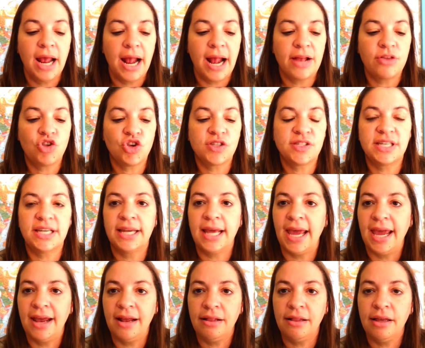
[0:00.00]
and just
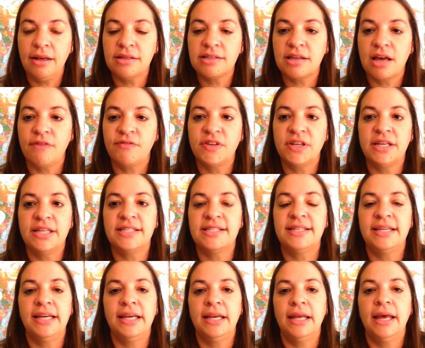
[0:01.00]
inhale it as often as
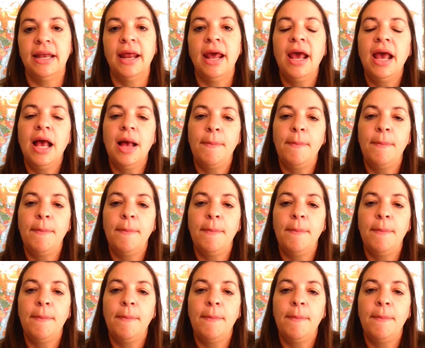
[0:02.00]
needed,